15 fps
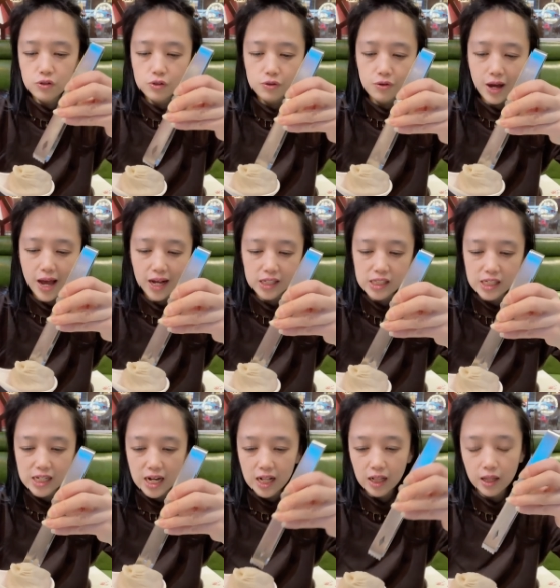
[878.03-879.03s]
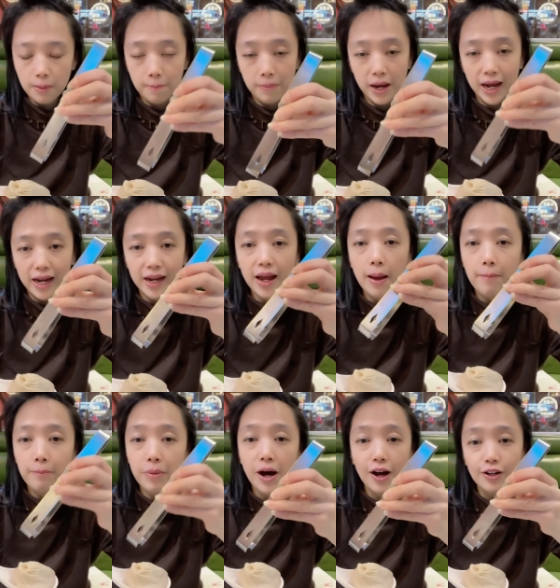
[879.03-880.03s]
do accidentally bite and
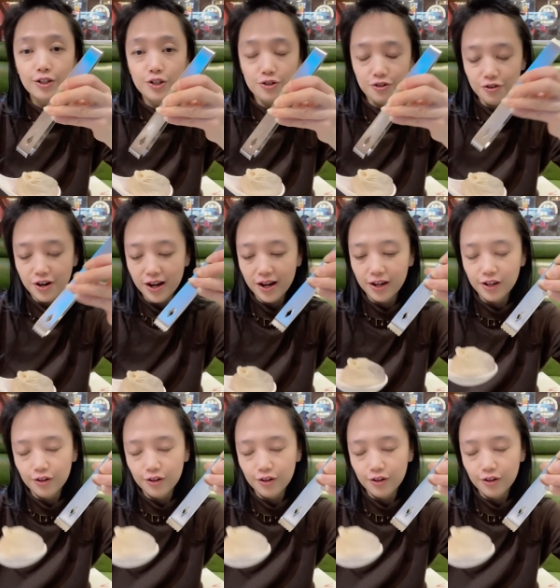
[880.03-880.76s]
puncture it,